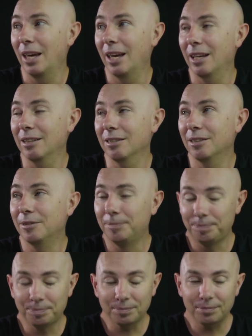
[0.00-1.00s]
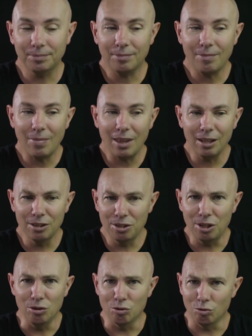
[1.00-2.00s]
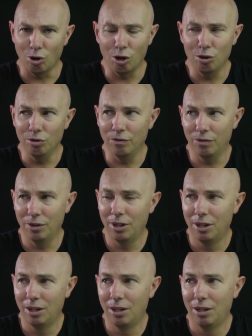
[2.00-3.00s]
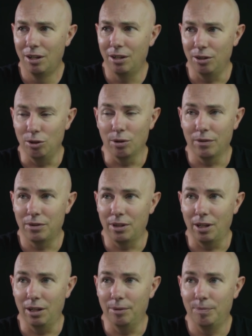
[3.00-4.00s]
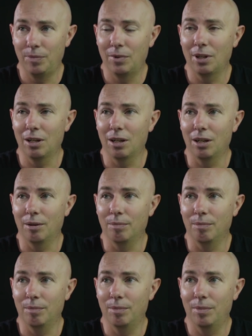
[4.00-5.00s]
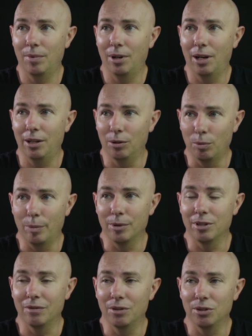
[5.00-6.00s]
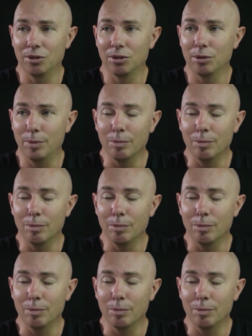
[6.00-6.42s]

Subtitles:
and she drove the UFC and the women's division to